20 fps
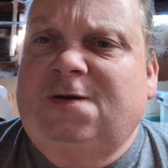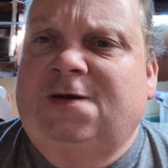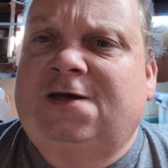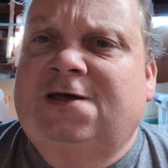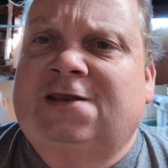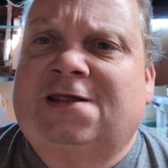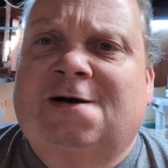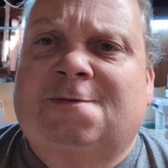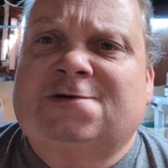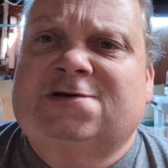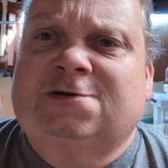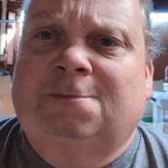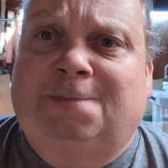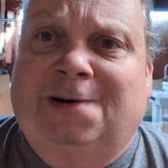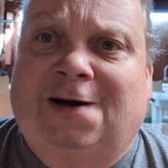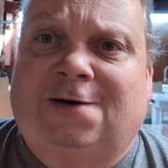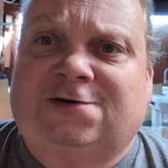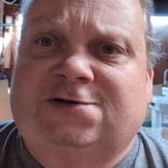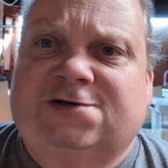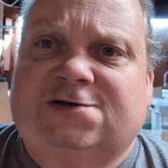And that was in
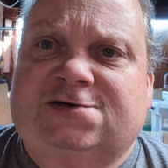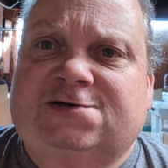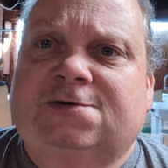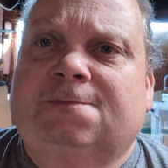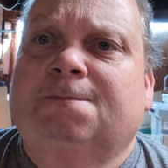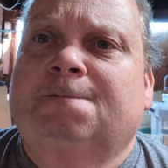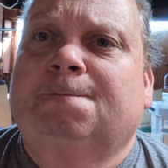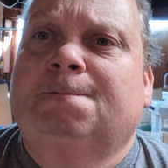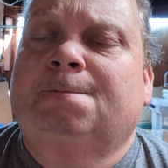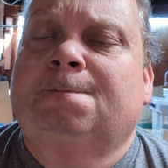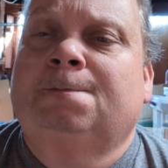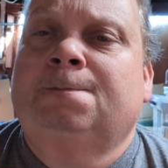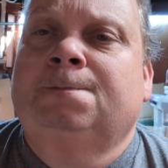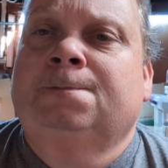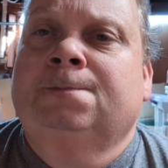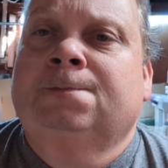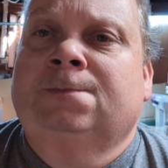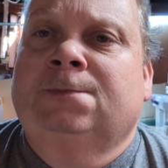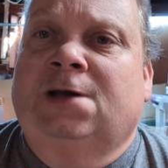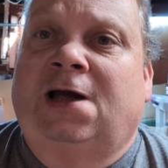pouches.
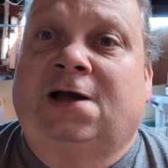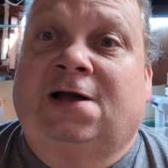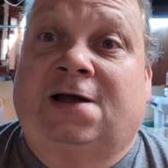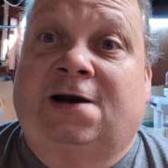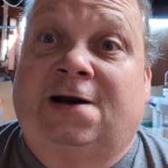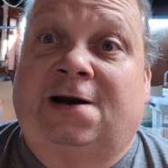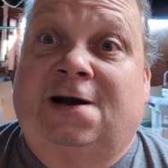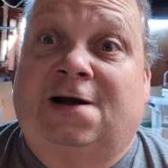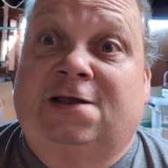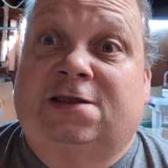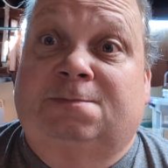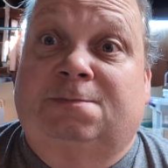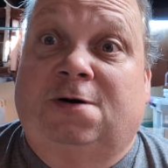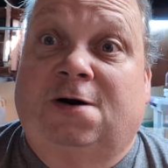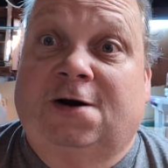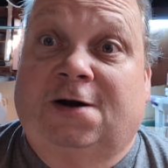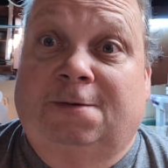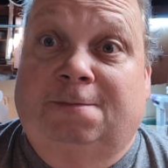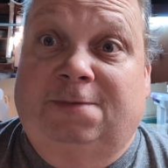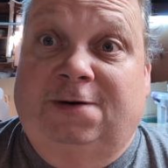I got it out of the
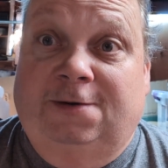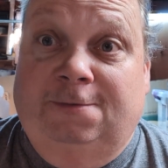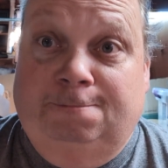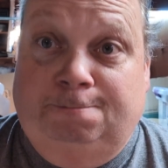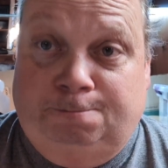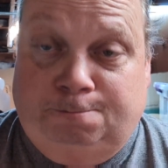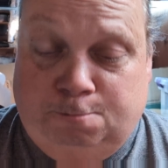bargain bin.